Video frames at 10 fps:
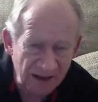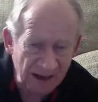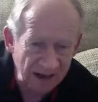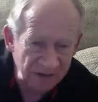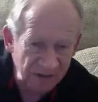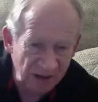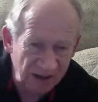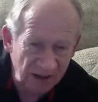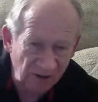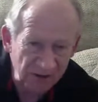had
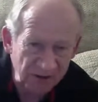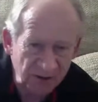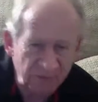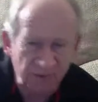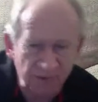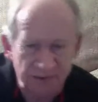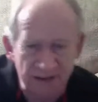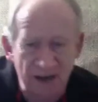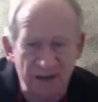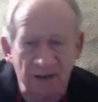secondary syphilis
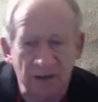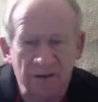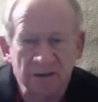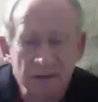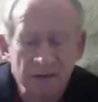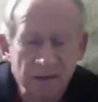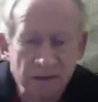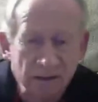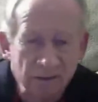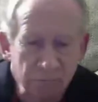down their
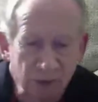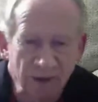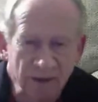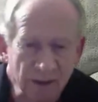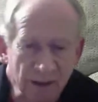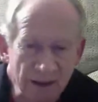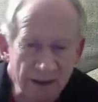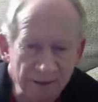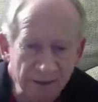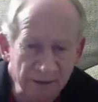
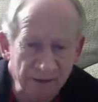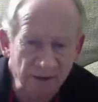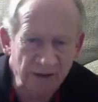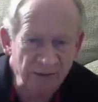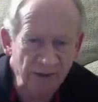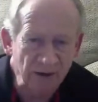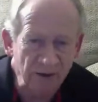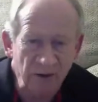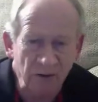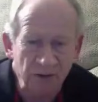bloodline until they
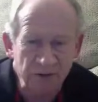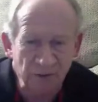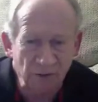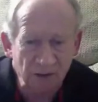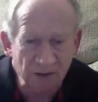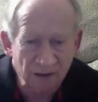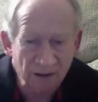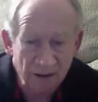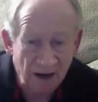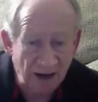found cures for it.
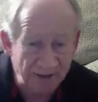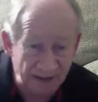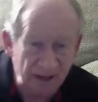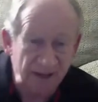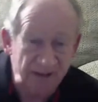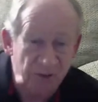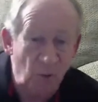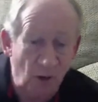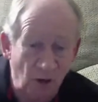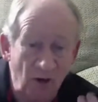I think this
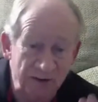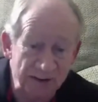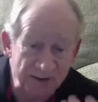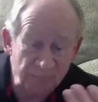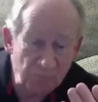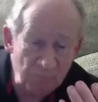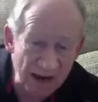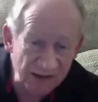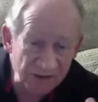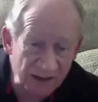is where all this
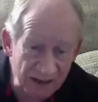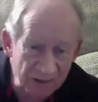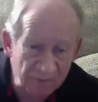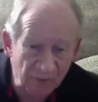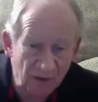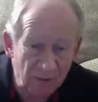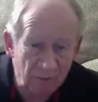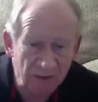mess came from.